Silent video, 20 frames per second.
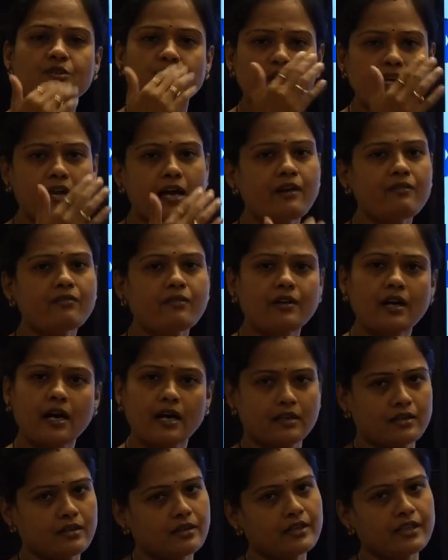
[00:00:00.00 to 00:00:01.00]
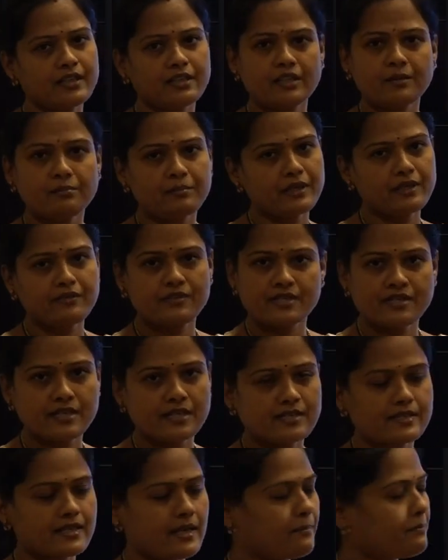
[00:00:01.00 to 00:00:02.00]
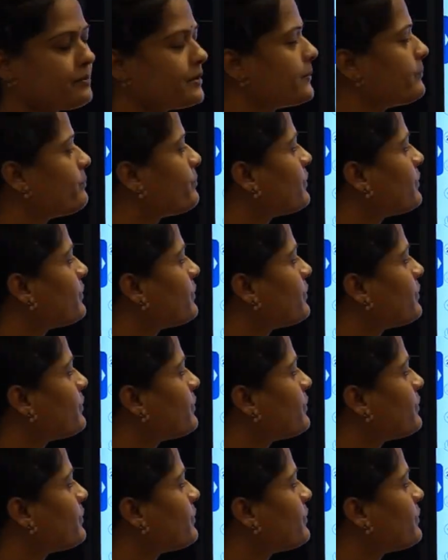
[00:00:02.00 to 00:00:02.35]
we have occurred in the previous example.